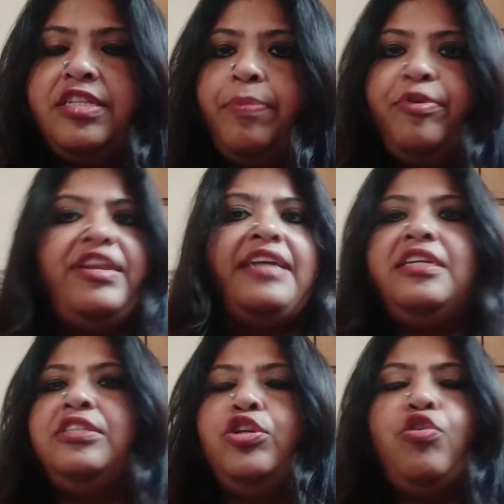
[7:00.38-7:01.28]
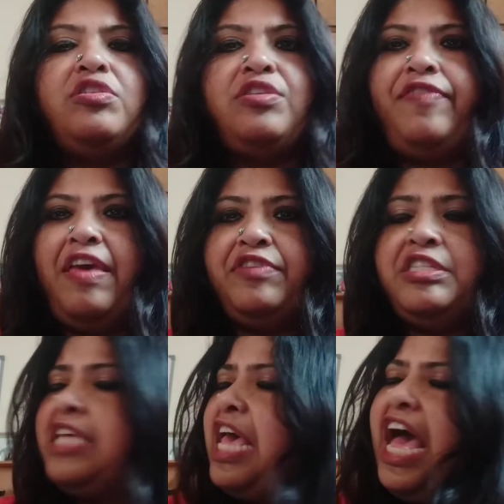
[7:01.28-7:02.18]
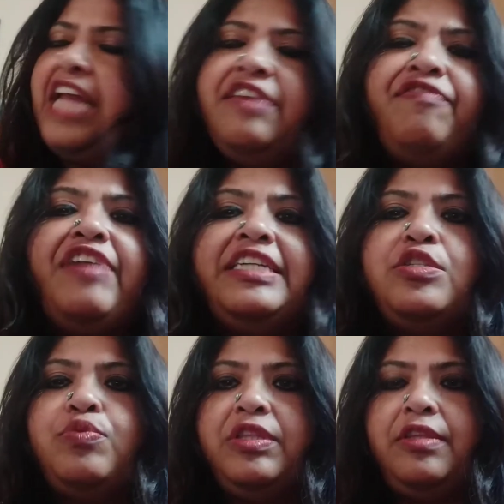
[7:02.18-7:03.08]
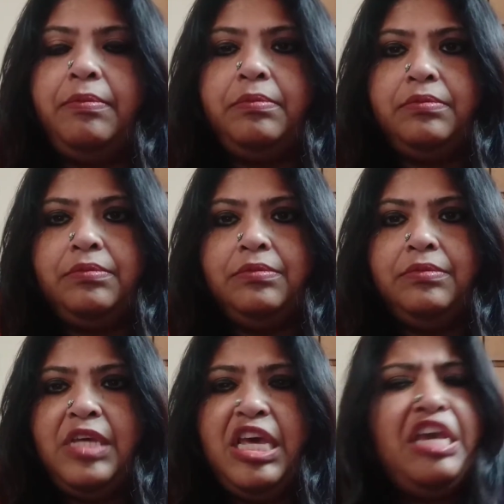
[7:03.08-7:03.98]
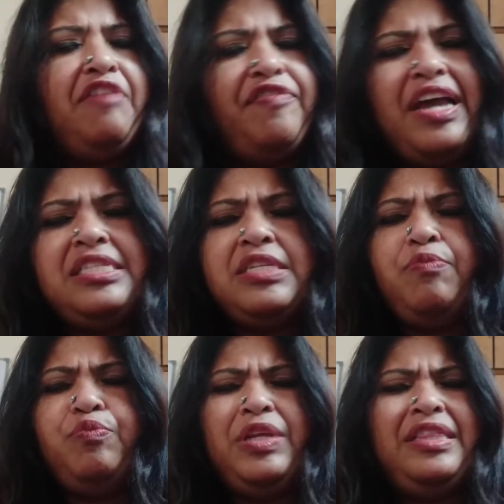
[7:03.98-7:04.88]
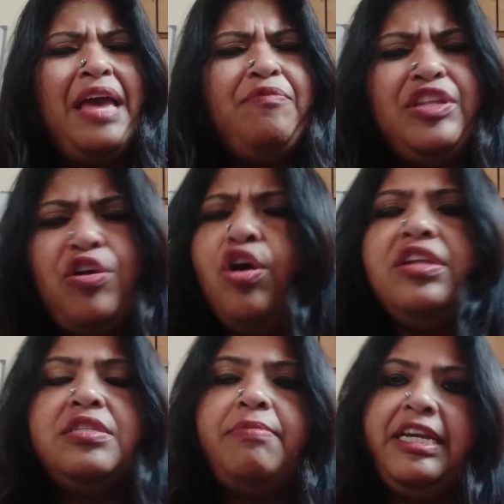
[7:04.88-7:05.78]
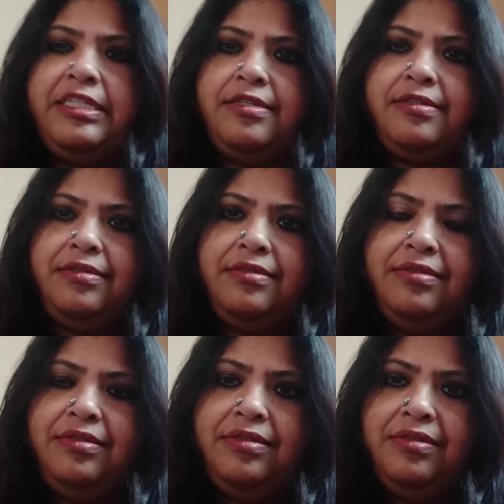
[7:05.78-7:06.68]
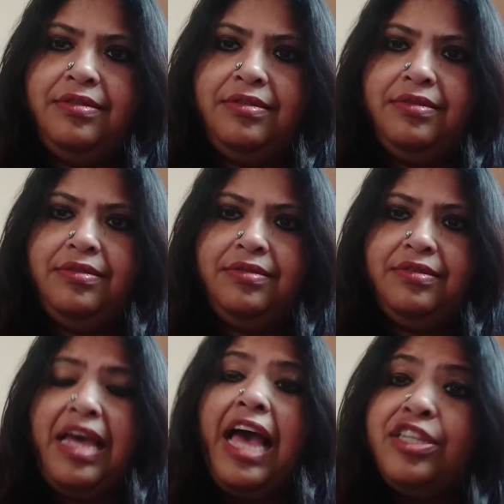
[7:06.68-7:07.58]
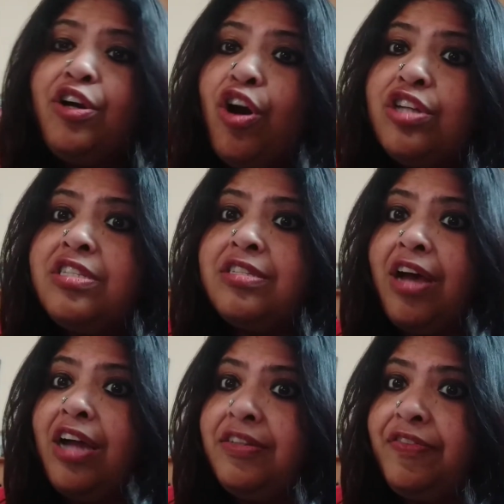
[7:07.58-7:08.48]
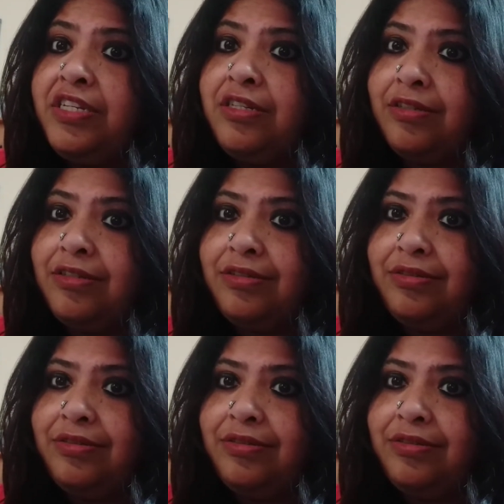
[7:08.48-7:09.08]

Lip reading: are protecting the doors of heavens and he fights with them. He fights with them with all his might. And the gods are defeated.